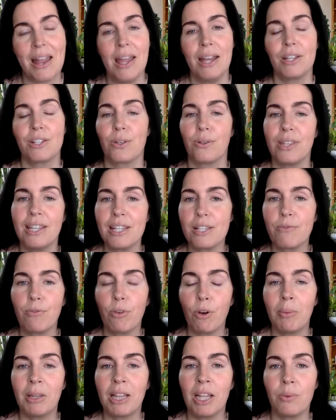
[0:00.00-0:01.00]
So this
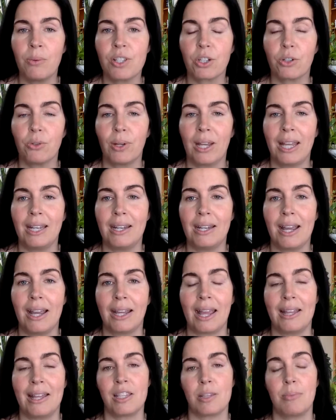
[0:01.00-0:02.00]
formula was created,
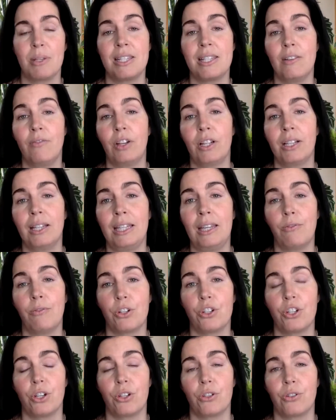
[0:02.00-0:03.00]
again, specifically for
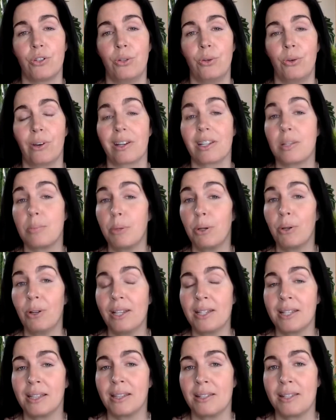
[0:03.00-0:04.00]
children who are
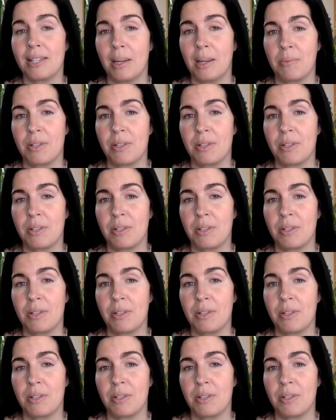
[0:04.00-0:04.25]
experiencing the same